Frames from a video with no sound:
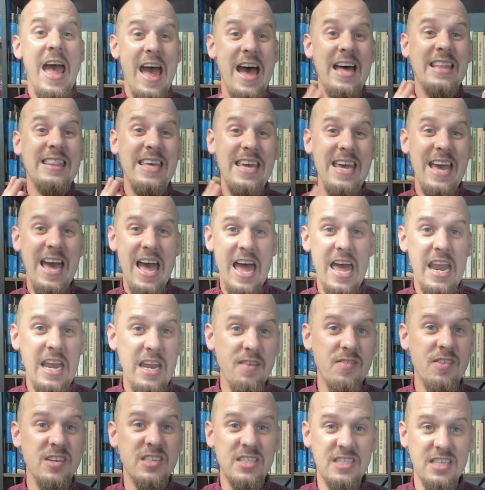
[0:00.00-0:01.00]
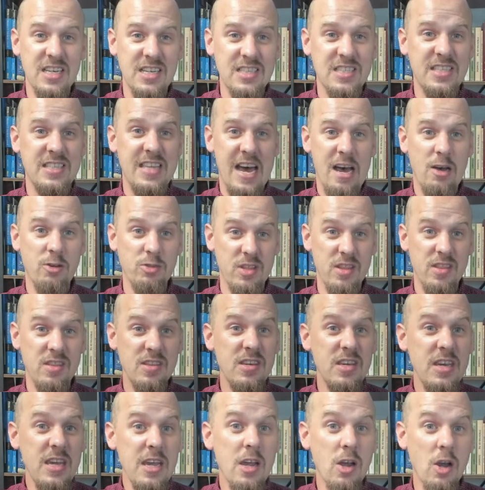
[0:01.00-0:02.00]
at the end of the six
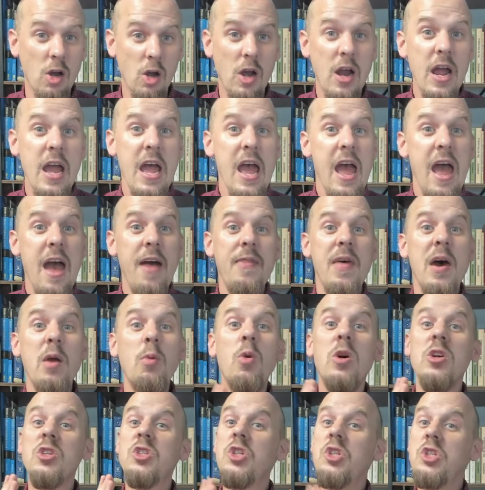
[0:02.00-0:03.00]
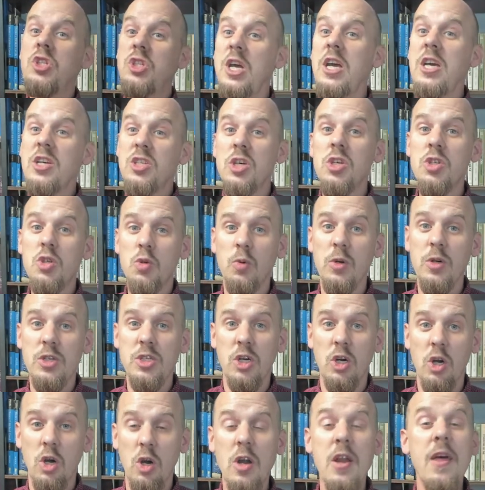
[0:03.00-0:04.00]
thousandth year. And then once Jesus
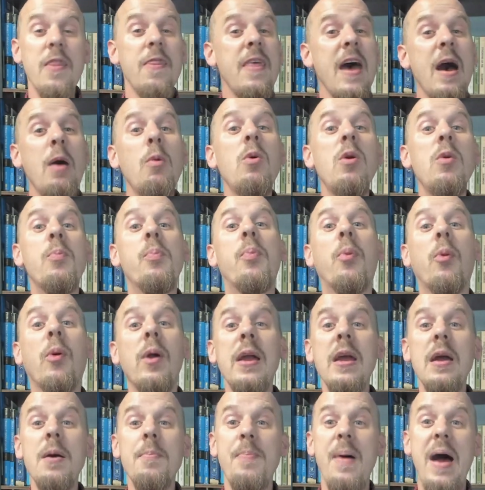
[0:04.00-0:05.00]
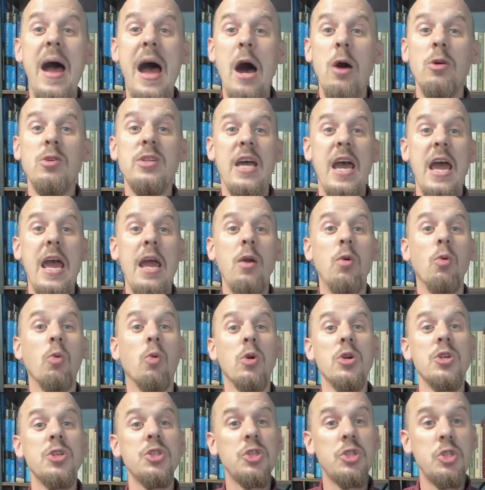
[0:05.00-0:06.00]
returned, that would bring about a
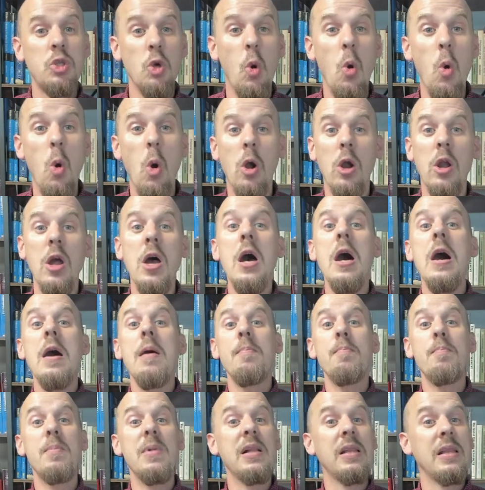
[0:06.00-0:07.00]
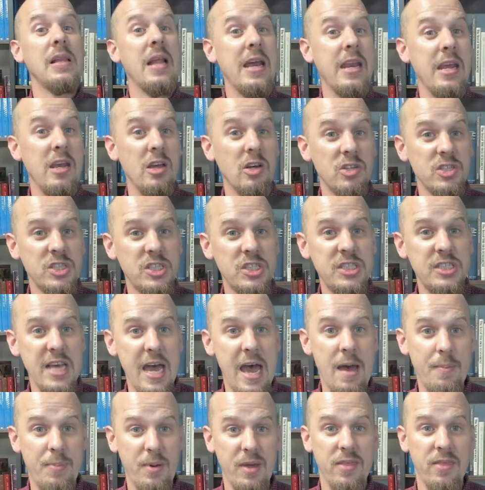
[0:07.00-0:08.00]
restored millennial
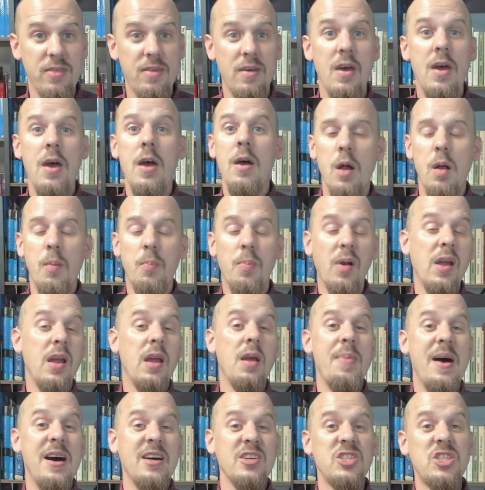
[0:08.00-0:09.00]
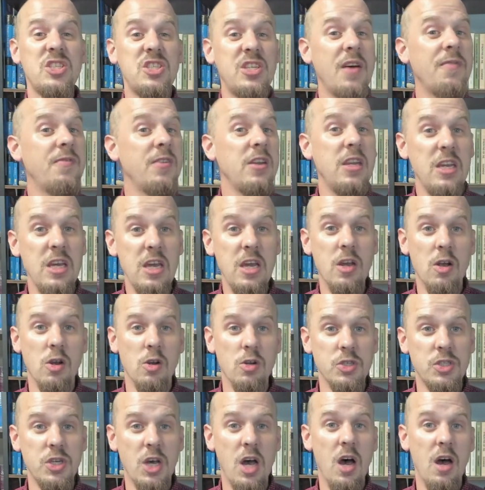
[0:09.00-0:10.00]
Sabbath, bringing about seven
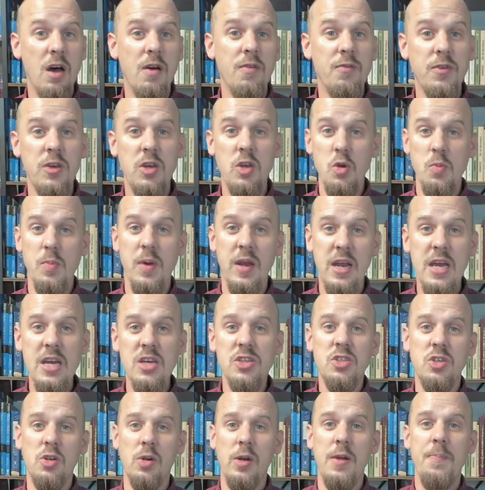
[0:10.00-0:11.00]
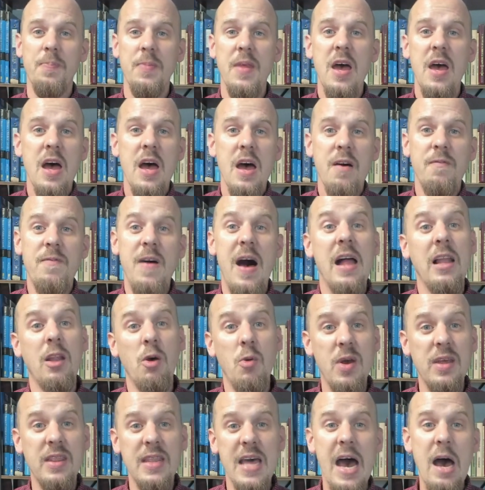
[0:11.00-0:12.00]
years of human history.
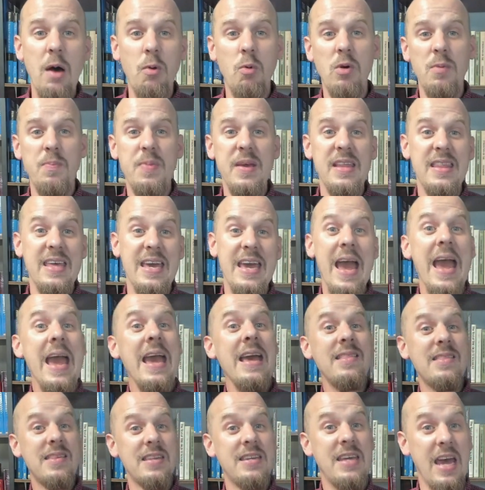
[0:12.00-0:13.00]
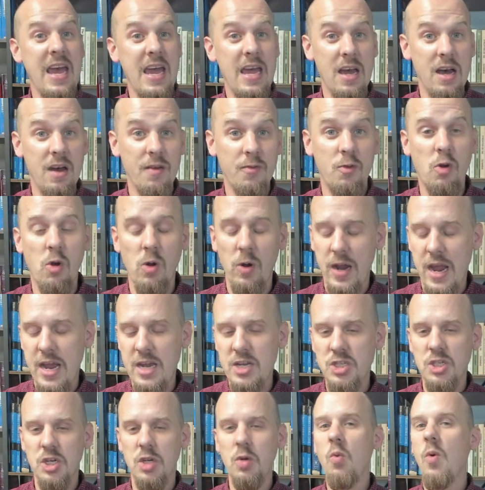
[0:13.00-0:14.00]
Following that would be the eighth day of
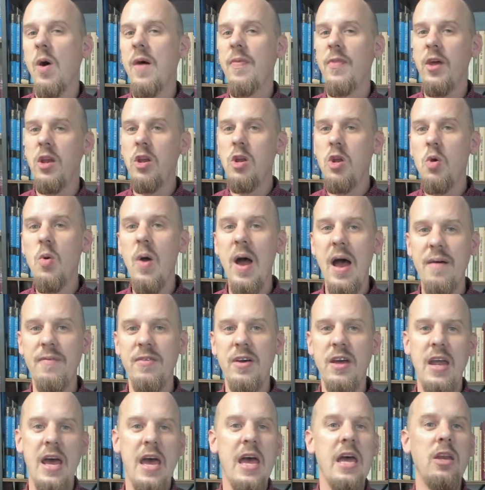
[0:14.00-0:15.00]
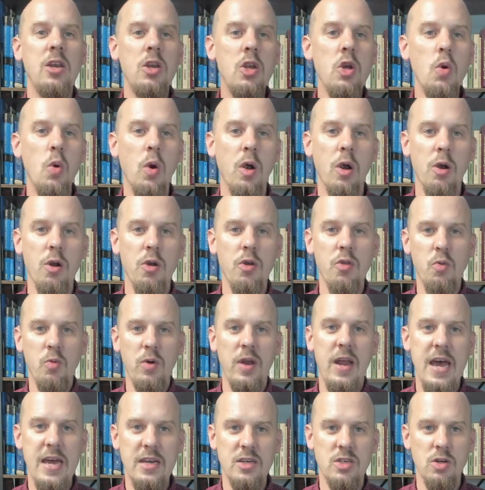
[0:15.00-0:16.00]
creation when the new heaven and new earth
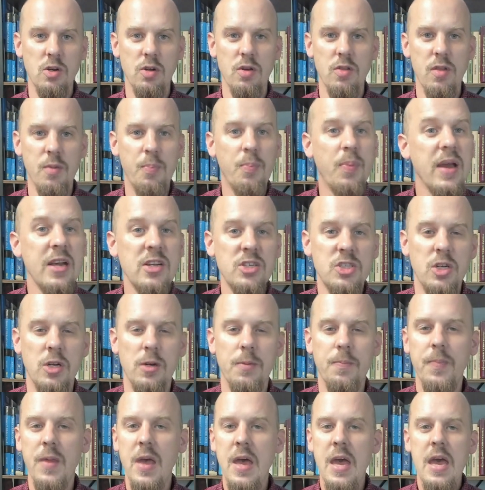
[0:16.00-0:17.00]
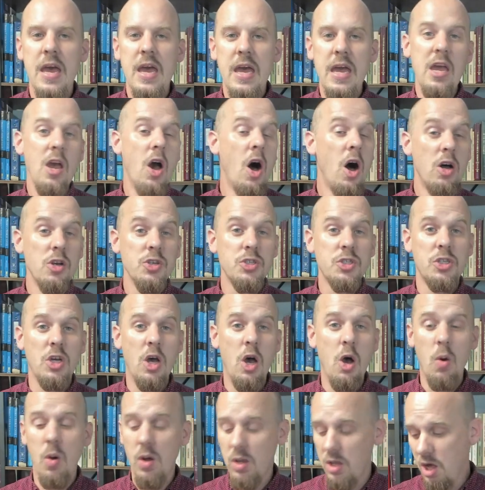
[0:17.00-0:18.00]
would enter the picture. He
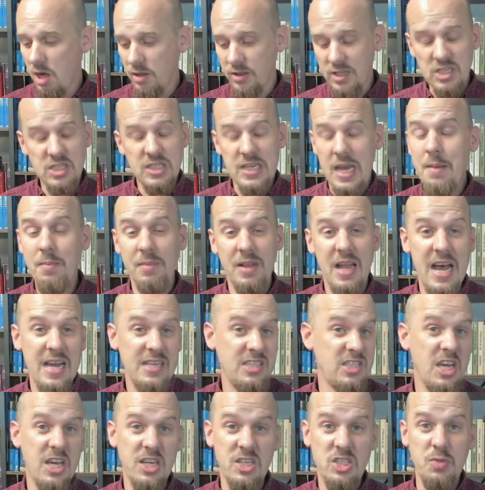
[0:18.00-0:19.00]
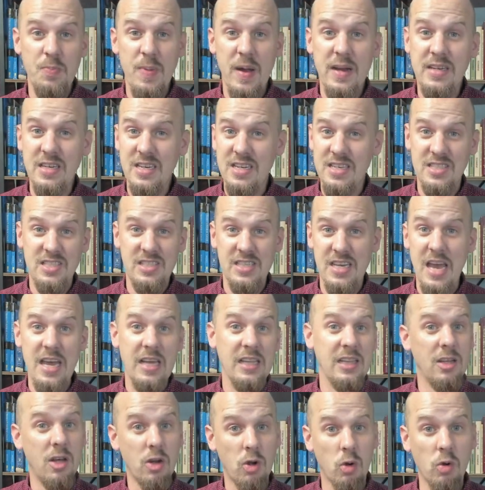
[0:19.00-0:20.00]
also, along the same lines, he expected to see
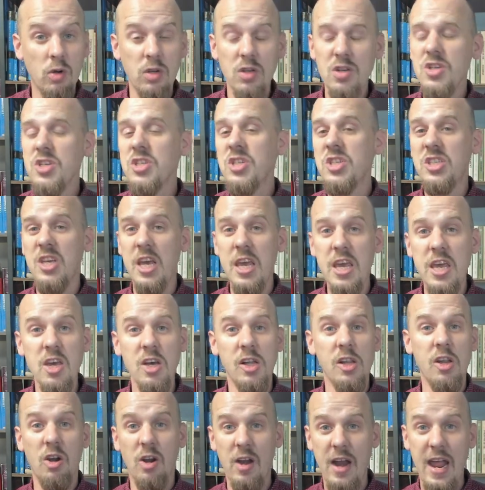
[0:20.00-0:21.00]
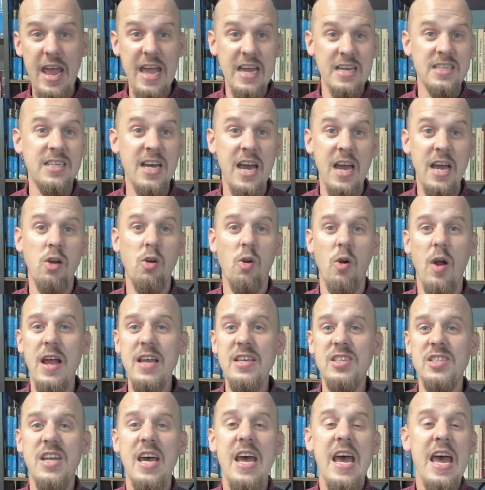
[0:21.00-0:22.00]
a literal, singular
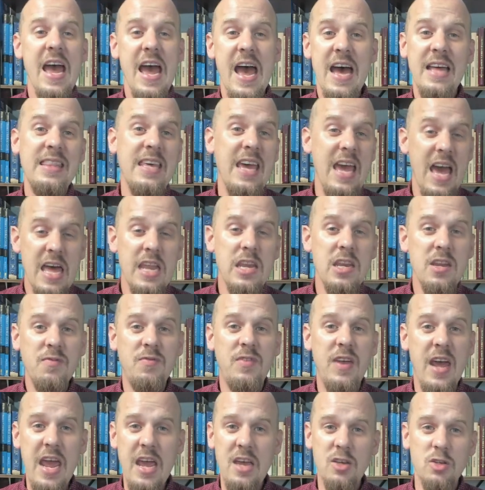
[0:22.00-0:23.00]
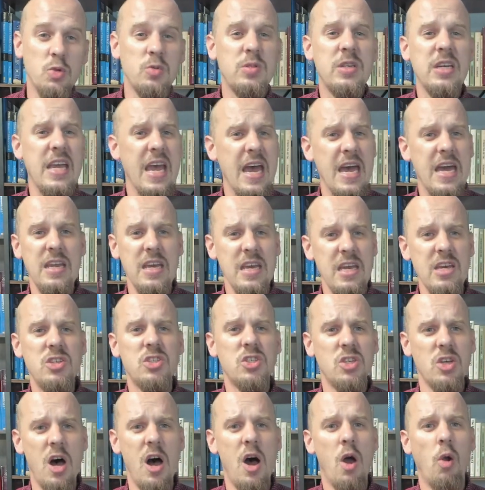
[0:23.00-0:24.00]
Antichrist at the end of days, which again he
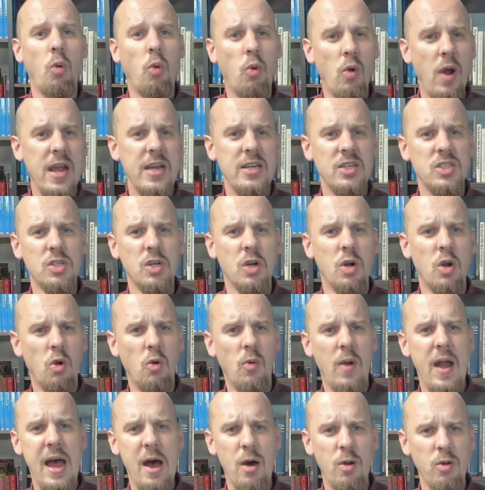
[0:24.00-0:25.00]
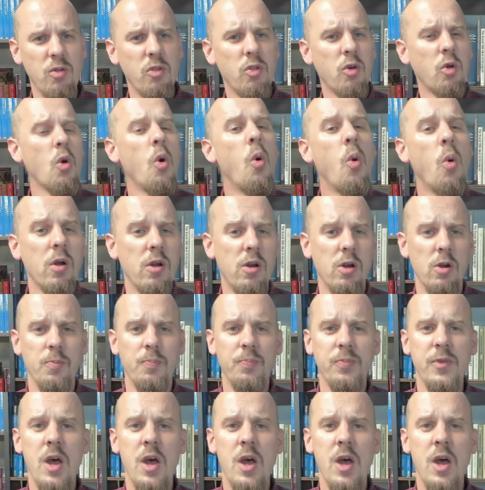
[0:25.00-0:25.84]
saw right around the corner.